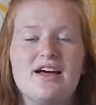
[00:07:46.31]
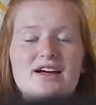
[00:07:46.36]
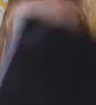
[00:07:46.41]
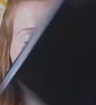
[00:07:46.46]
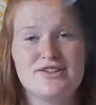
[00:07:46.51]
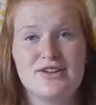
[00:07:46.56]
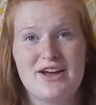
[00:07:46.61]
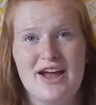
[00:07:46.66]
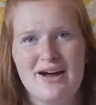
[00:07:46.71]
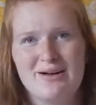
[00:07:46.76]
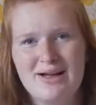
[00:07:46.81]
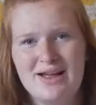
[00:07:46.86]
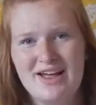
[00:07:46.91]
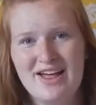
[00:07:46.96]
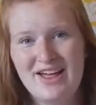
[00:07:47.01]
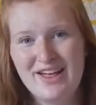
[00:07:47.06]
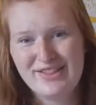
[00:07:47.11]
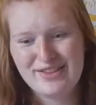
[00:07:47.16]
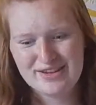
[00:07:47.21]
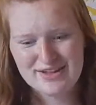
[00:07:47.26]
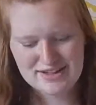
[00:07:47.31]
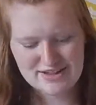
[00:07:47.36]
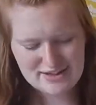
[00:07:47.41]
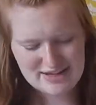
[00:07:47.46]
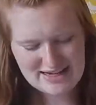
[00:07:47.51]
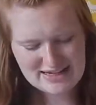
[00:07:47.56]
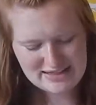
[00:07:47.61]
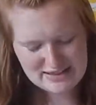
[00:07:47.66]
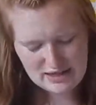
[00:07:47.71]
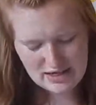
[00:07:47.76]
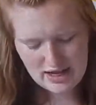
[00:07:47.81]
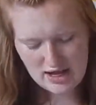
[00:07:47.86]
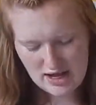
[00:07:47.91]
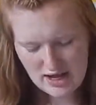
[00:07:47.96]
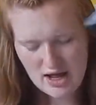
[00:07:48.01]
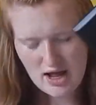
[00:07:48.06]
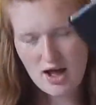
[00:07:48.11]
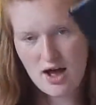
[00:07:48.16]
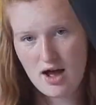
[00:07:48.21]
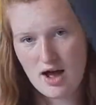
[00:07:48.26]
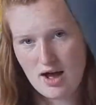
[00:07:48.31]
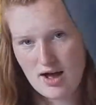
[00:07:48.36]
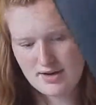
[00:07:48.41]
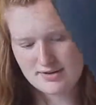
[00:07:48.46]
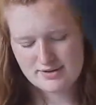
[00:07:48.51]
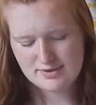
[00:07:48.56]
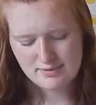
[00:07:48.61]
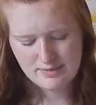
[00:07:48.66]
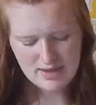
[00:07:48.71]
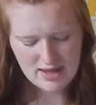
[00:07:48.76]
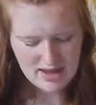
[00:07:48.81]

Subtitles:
So yeah, this is awesome.